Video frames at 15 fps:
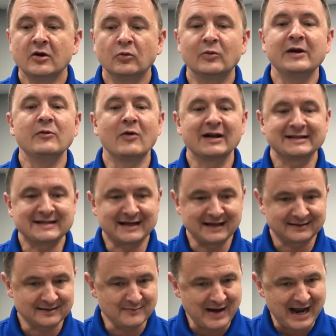We want to
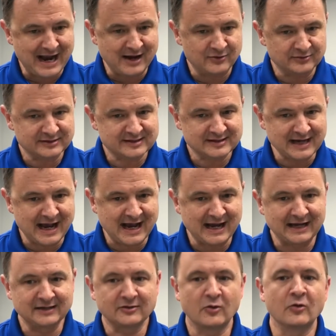get them
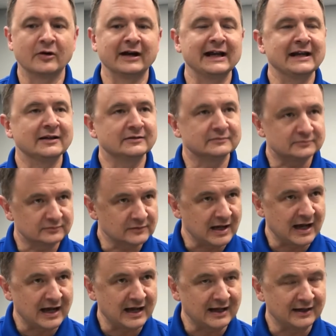outside or in
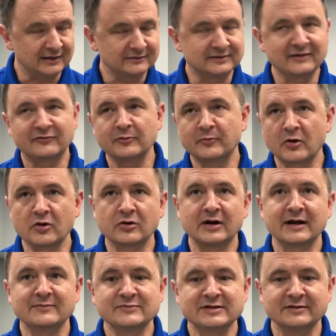uh, different
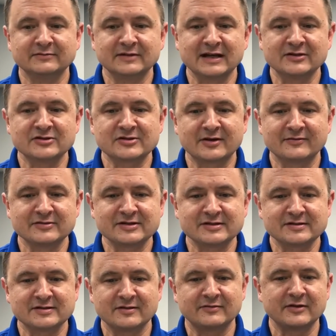programs and, and
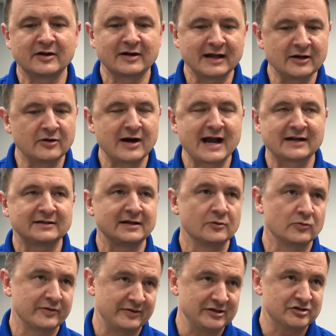services that they're interacting
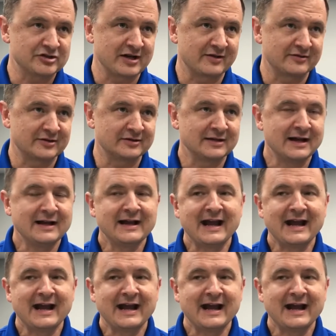with each other